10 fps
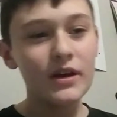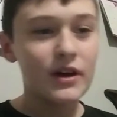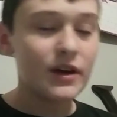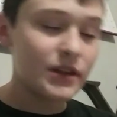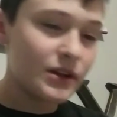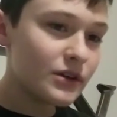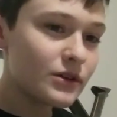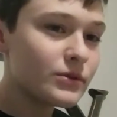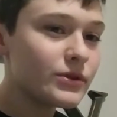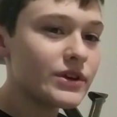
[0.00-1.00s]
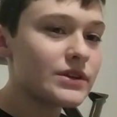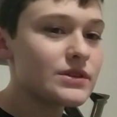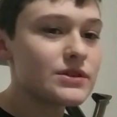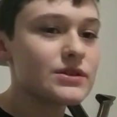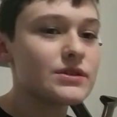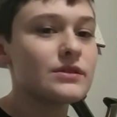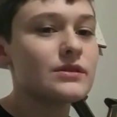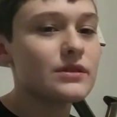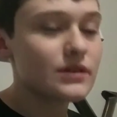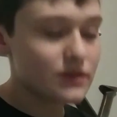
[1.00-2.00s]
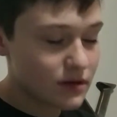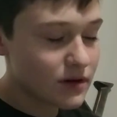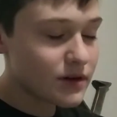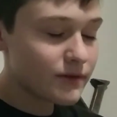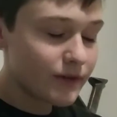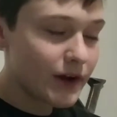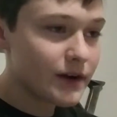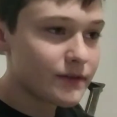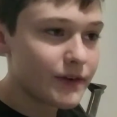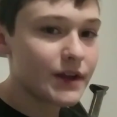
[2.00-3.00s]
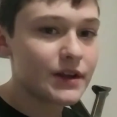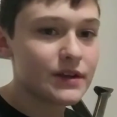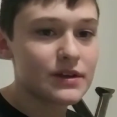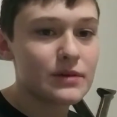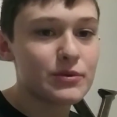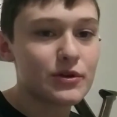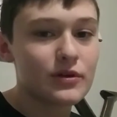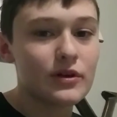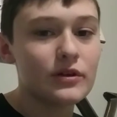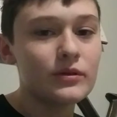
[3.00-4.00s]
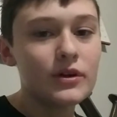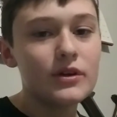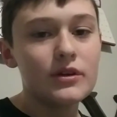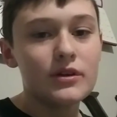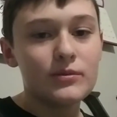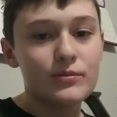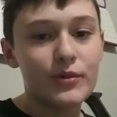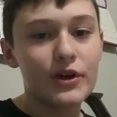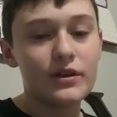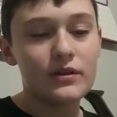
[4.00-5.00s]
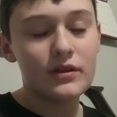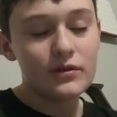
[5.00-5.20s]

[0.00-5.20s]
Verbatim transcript: I know it's the third firefighting type in a row, but it